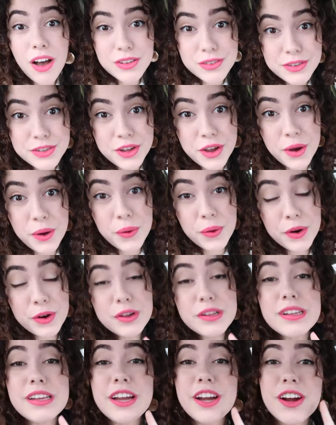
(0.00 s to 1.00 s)
Also,
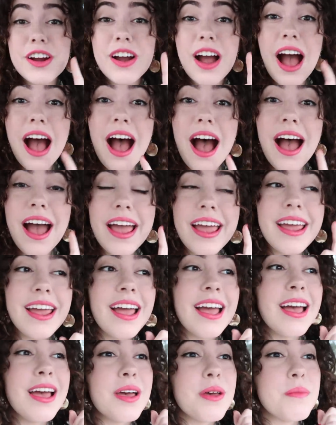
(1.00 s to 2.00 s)
earlier, I